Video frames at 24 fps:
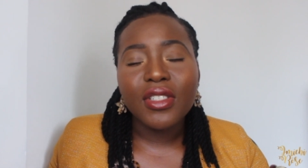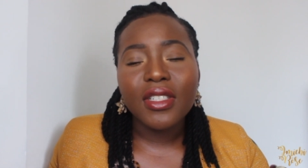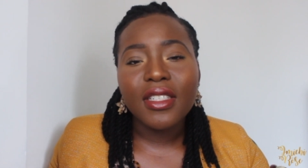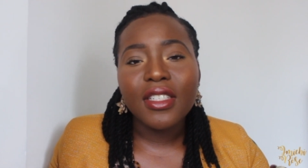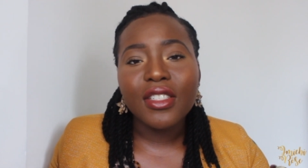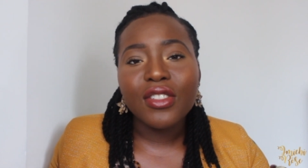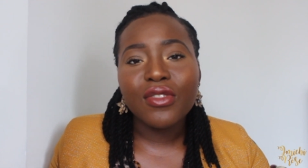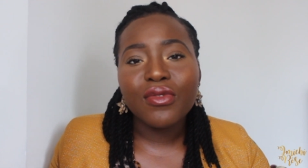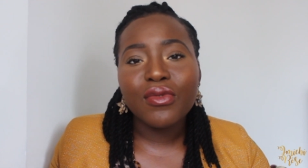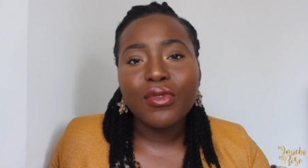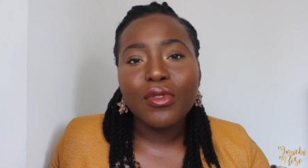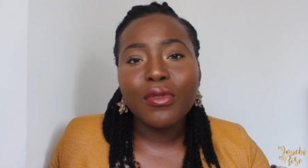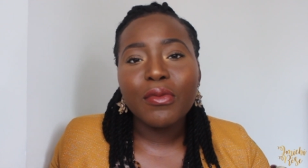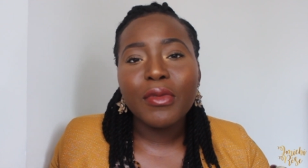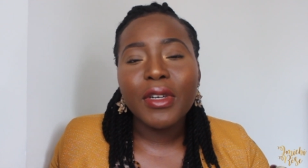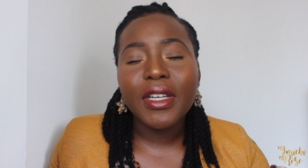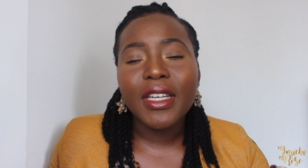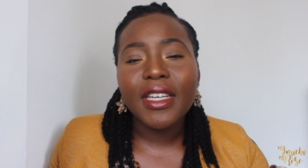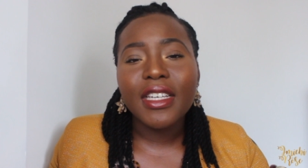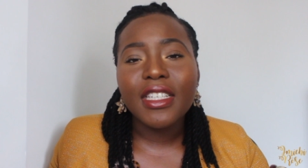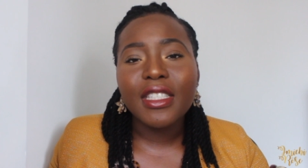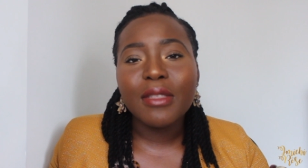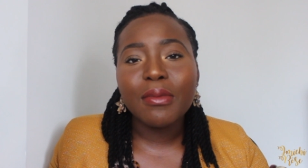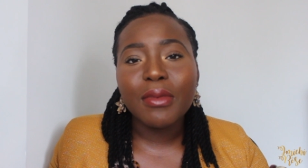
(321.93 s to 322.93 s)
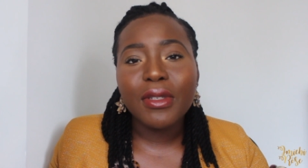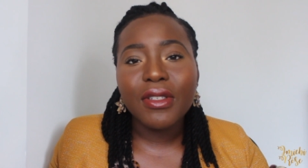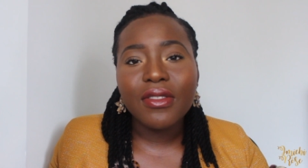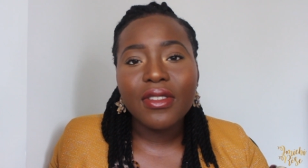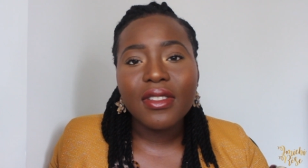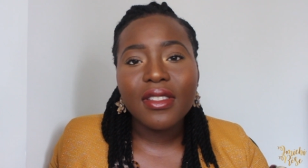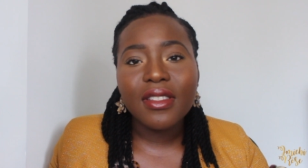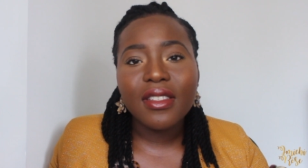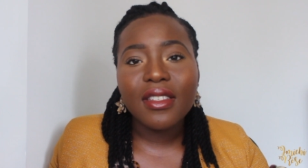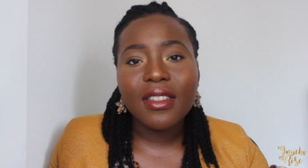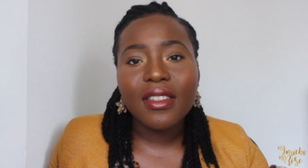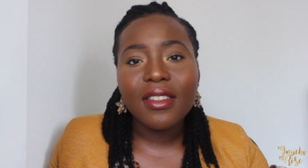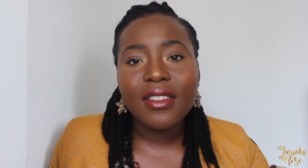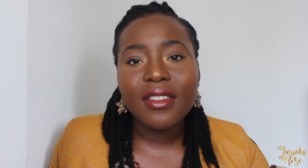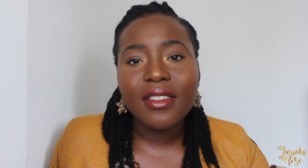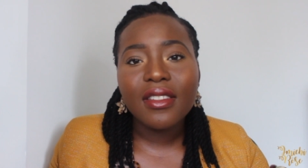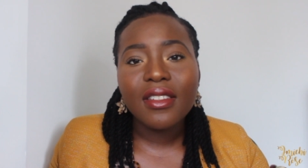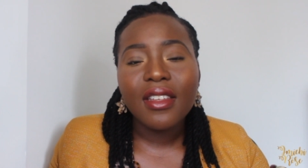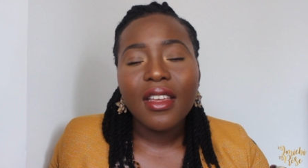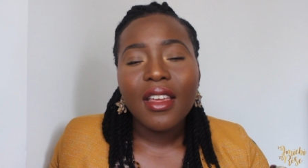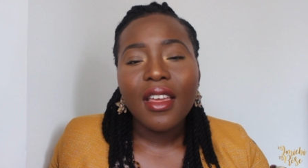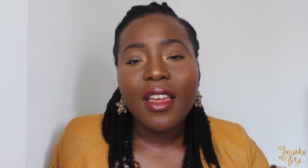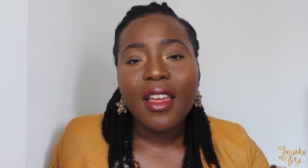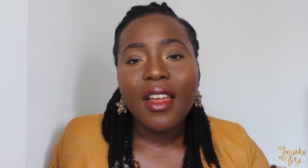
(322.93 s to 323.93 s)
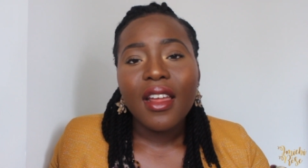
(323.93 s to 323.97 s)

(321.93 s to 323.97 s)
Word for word: And it's through my experiences